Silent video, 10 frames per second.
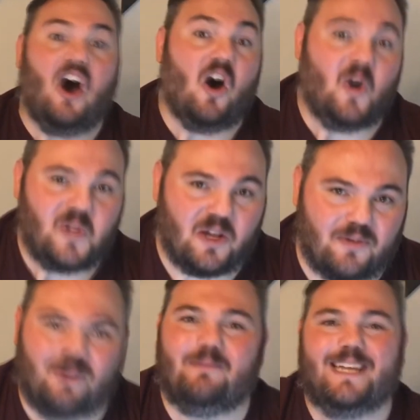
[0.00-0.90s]
All
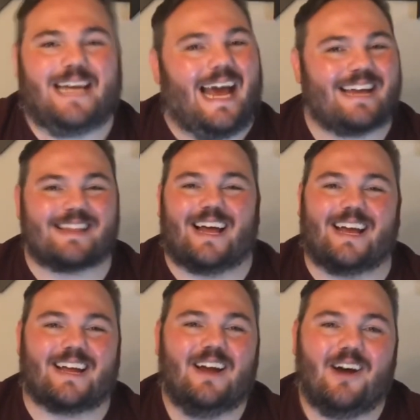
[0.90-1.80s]
of them. It
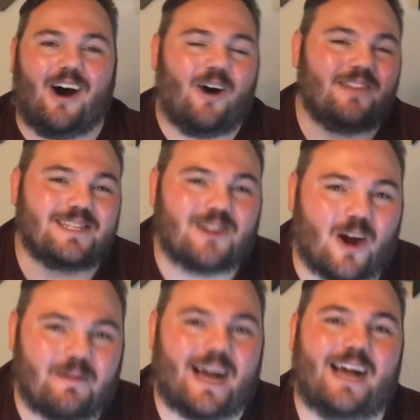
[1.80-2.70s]
had all these
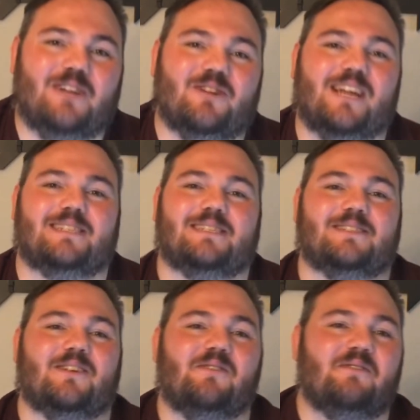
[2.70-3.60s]
carbohydrates. And
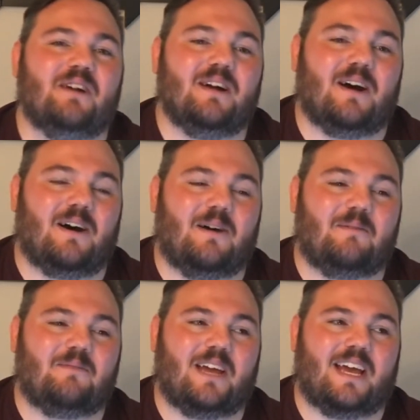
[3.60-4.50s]
so,
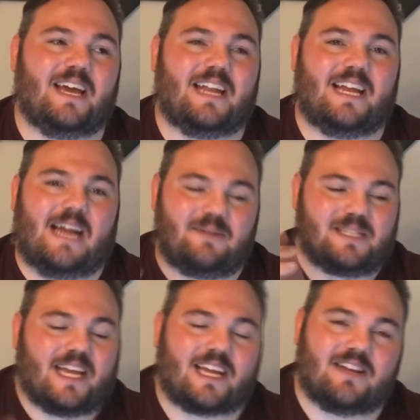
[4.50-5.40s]
and I was
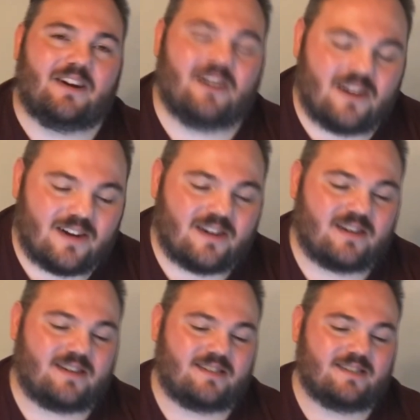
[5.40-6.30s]
thinking,
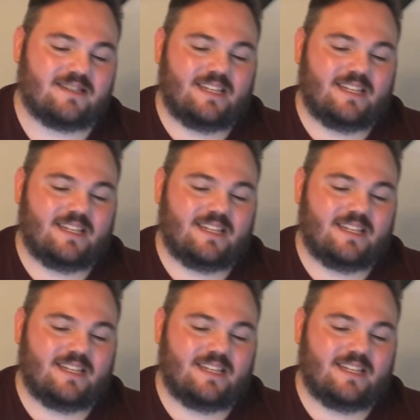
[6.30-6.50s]
oh,